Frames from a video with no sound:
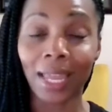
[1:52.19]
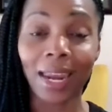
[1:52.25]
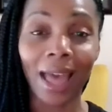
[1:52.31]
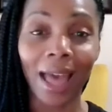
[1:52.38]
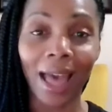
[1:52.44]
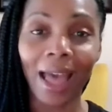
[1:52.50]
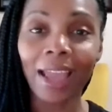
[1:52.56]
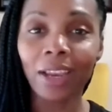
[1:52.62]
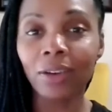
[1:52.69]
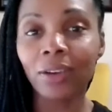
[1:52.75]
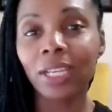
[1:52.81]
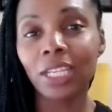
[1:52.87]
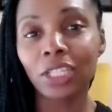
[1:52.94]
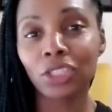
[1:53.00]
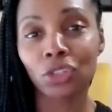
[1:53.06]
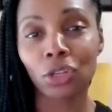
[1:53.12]
that higher
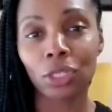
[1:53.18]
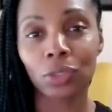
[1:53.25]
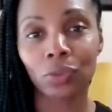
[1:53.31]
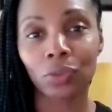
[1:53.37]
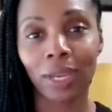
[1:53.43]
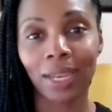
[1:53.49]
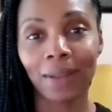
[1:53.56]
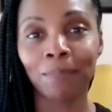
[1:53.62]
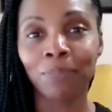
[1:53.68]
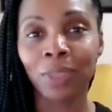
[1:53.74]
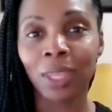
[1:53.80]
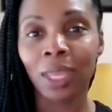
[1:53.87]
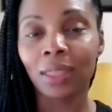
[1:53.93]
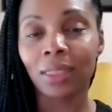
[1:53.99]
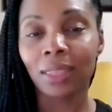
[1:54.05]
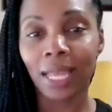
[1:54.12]
interest rate
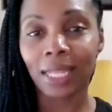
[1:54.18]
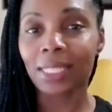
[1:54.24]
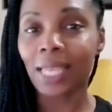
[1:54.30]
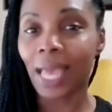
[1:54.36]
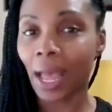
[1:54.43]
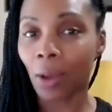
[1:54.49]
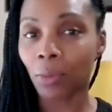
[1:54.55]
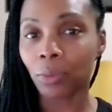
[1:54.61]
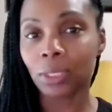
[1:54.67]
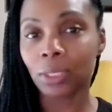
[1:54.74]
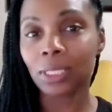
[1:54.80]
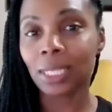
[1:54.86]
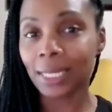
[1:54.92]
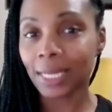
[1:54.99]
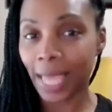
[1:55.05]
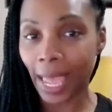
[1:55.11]
that's out
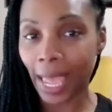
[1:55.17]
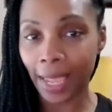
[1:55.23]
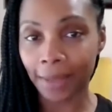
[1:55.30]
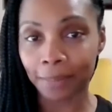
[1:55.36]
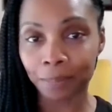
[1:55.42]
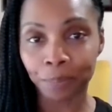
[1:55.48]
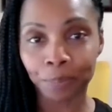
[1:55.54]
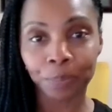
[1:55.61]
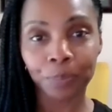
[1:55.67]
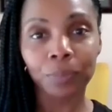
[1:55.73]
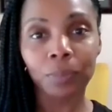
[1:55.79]
today.